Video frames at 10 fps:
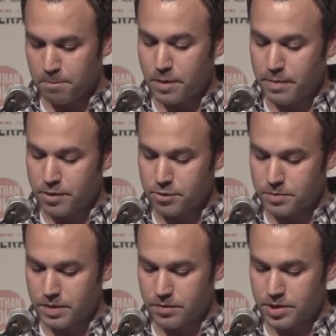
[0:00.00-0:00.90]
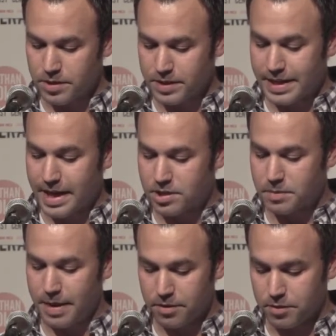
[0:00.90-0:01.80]
the bedrooms have shared
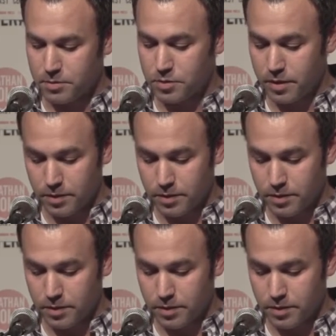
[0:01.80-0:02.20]
attached bathrooms with